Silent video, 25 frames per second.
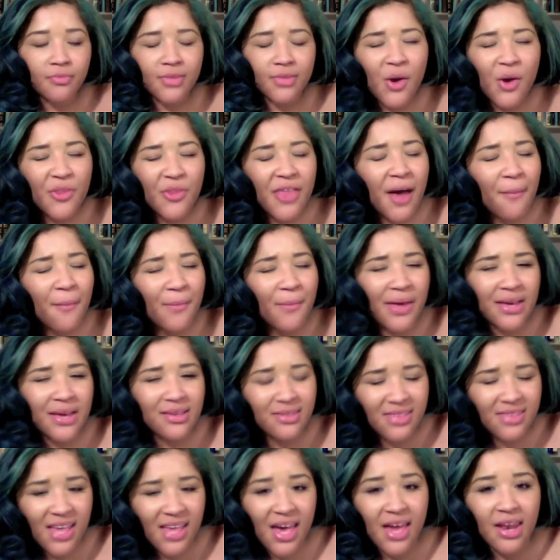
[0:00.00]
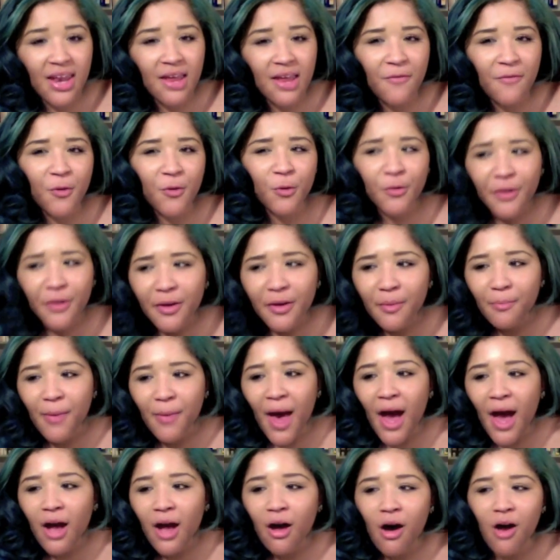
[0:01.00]
Now with that being said, if you look
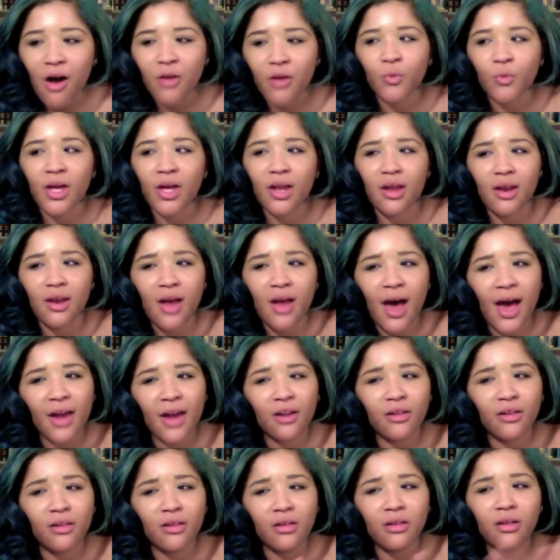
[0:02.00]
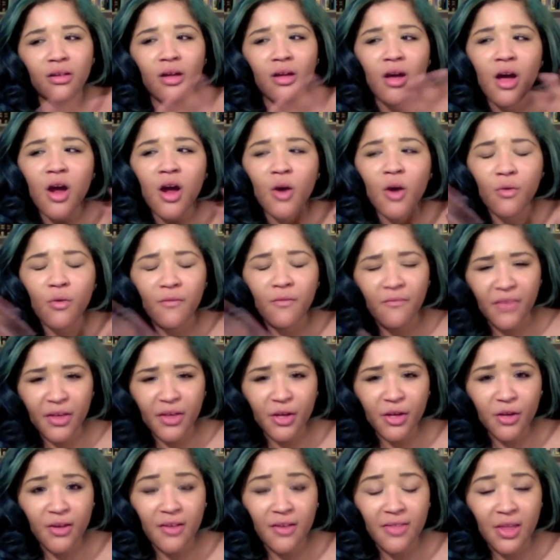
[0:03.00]
back on when an idol
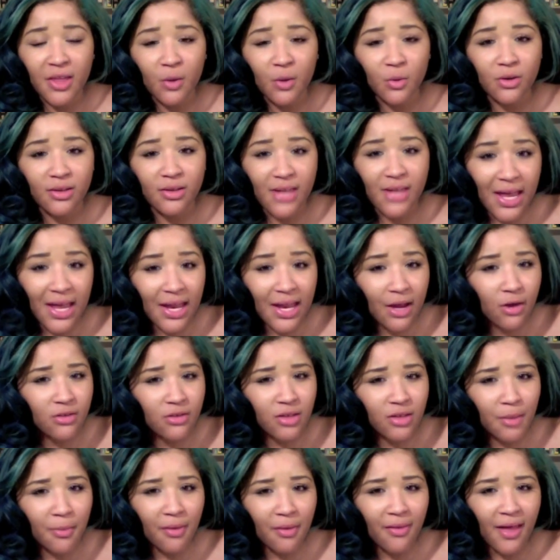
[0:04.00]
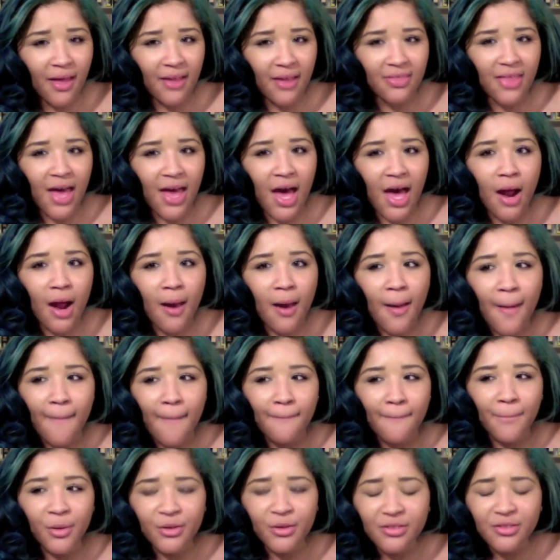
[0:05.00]
revealed that they were dating or something like that,
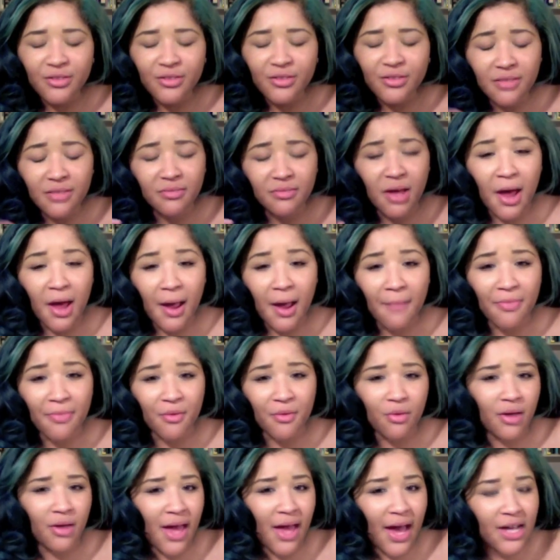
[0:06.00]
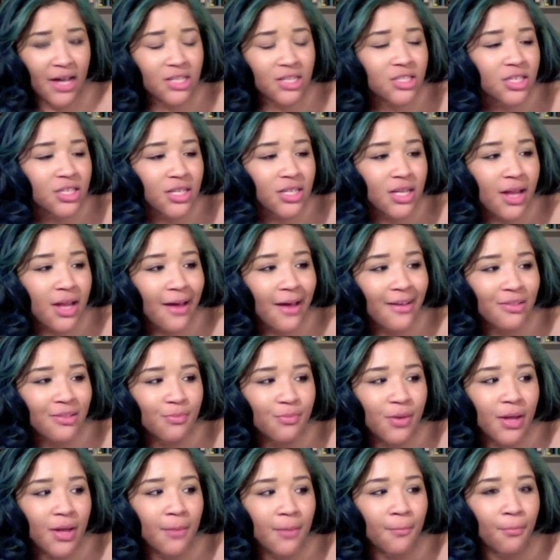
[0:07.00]
most of the time the reaction has
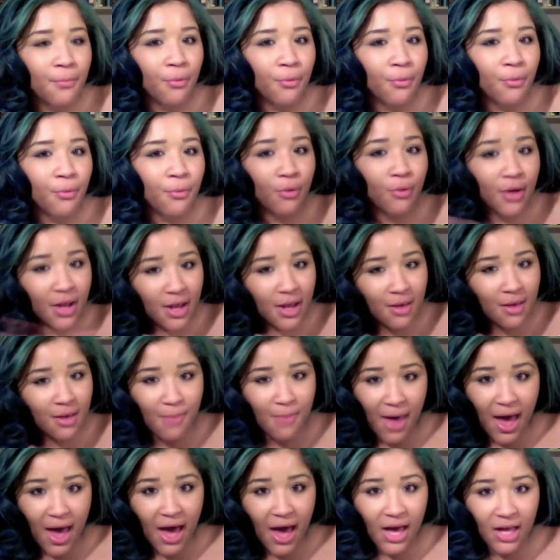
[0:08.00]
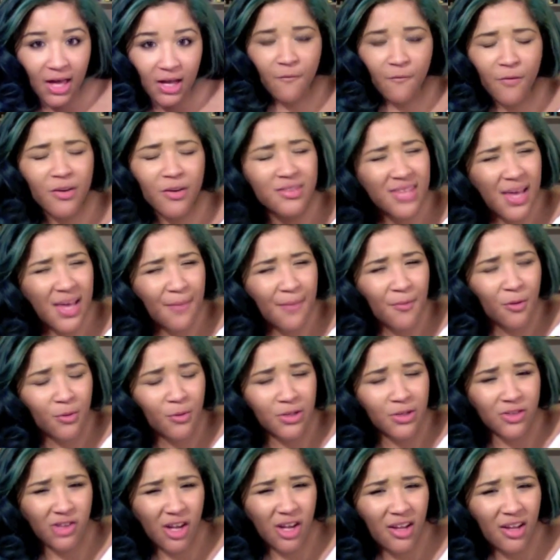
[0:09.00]
been pretty bad. For example,
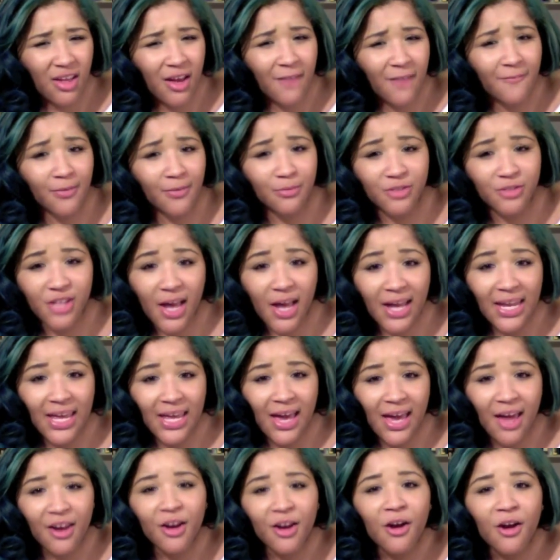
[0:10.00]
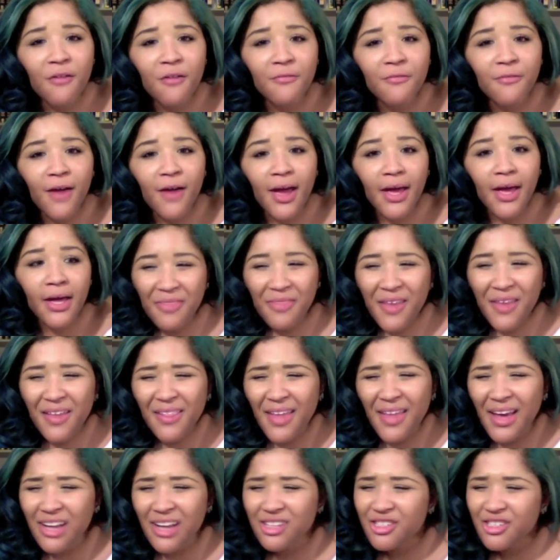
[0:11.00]
when Jungkook from SHINee had a girlfriend, he
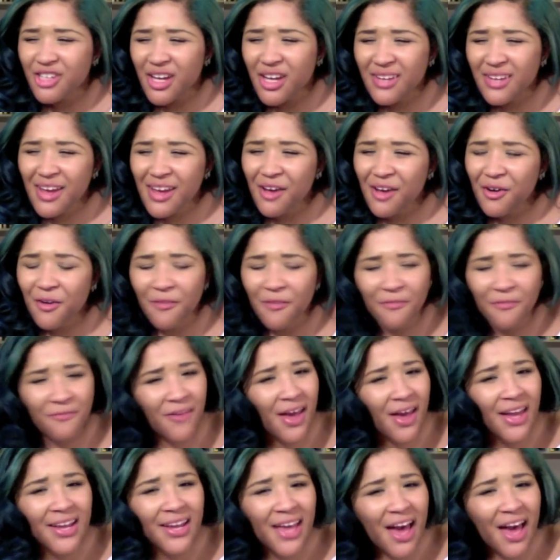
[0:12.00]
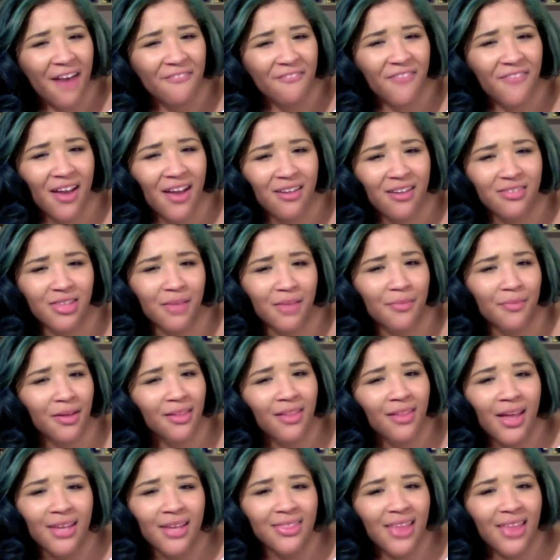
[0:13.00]
like shut down her fan cafe or something
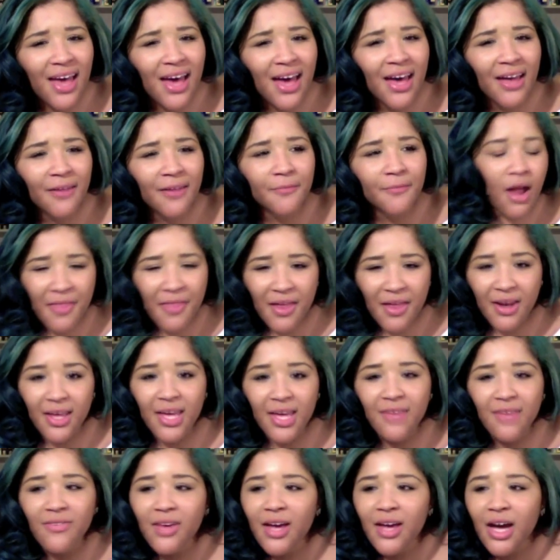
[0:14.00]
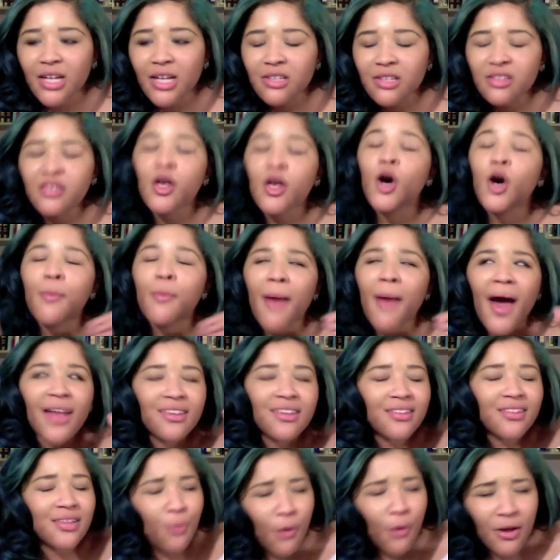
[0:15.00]
like that. Then it even got so bad
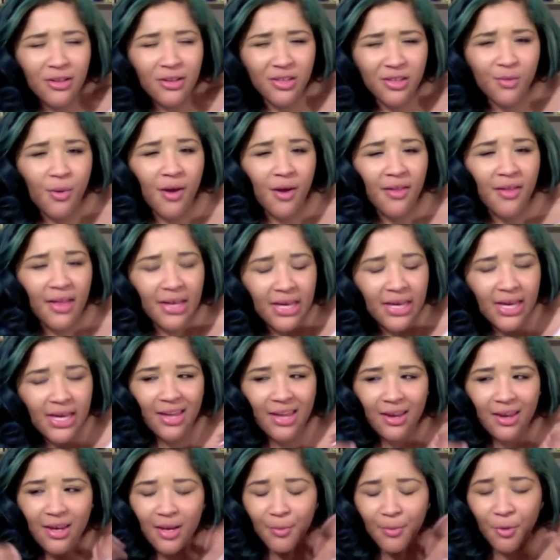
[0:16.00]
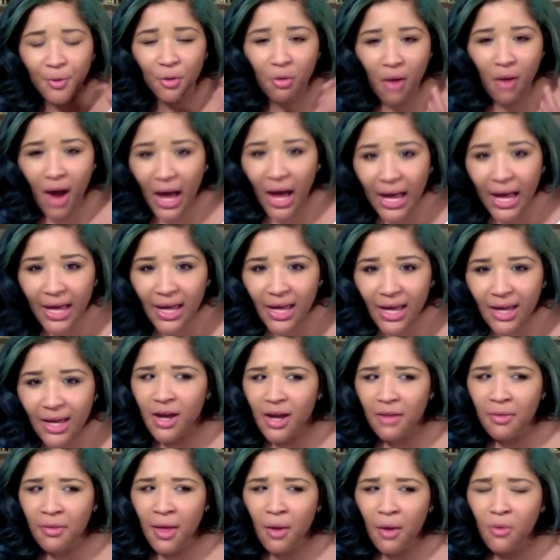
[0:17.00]
to the point to where like he ended up crying
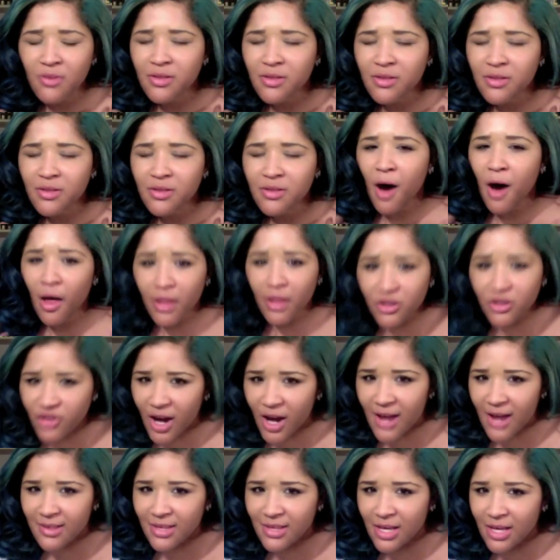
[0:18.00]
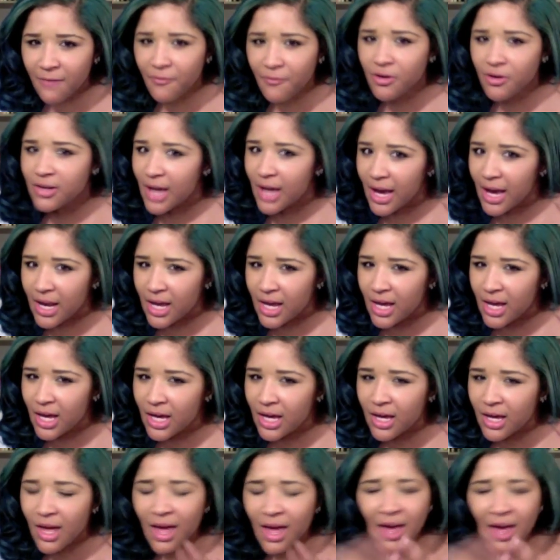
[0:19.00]
and like was apologizing for
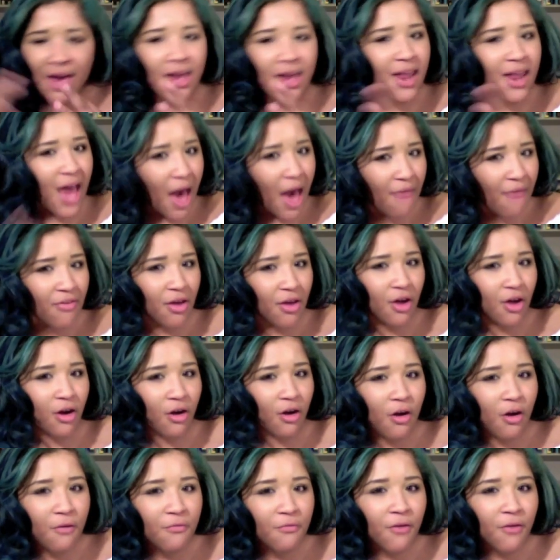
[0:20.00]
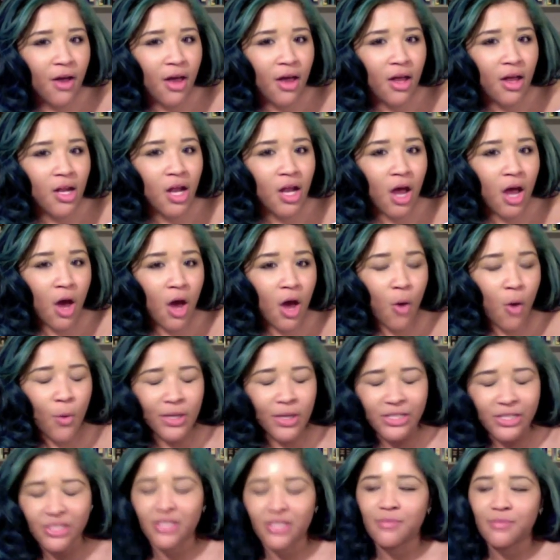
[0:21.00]
dating and having a girlfriend,
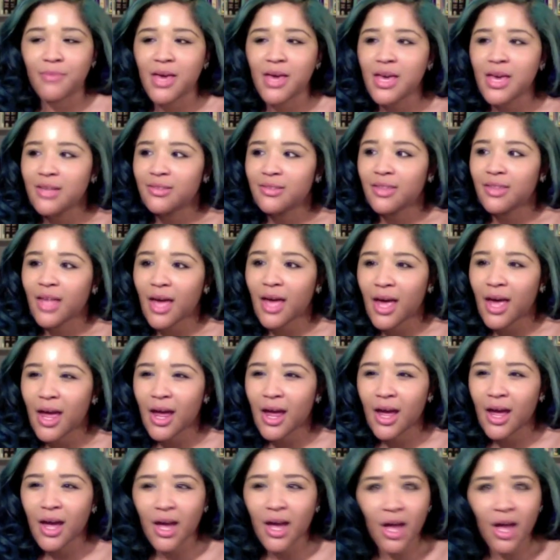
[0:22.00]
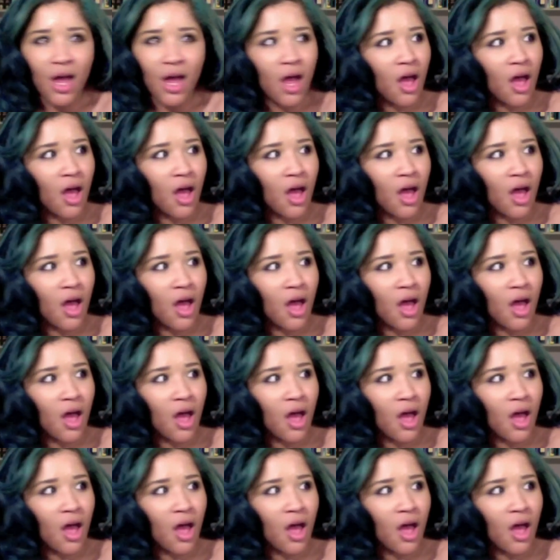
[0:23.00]
which to me is like,